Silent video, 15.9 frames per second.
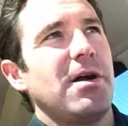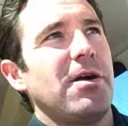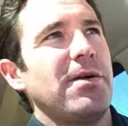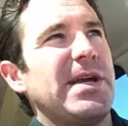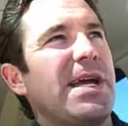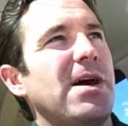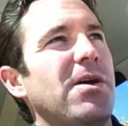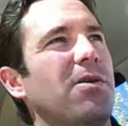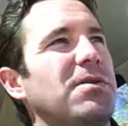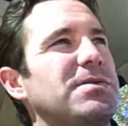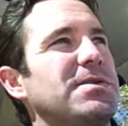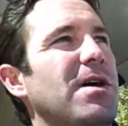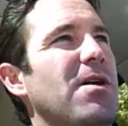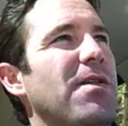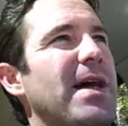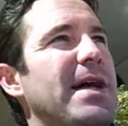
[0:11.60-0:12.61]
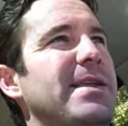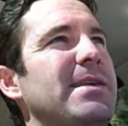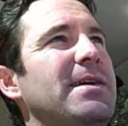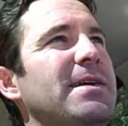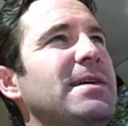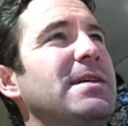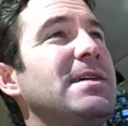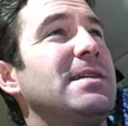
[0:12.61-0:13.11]
REOs, all
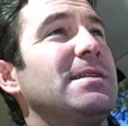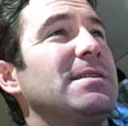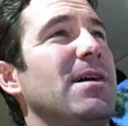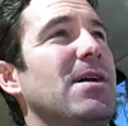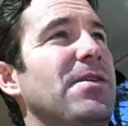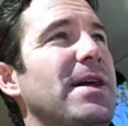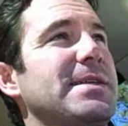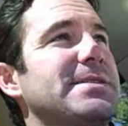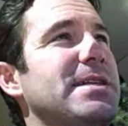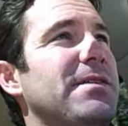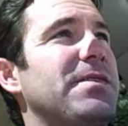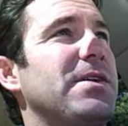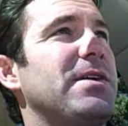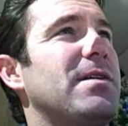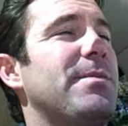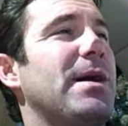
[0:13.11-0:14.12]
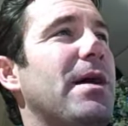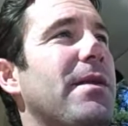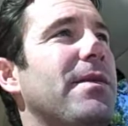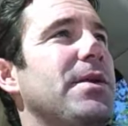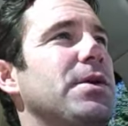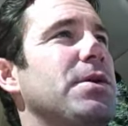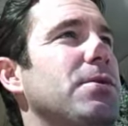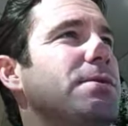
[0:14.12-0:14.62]
that stuff you hear about
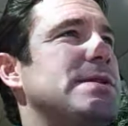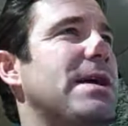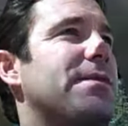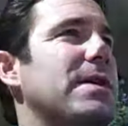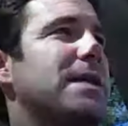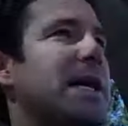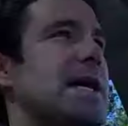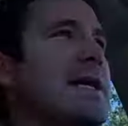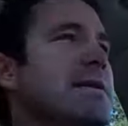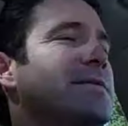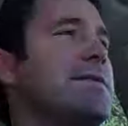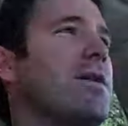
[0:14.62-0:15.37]
in the news every day.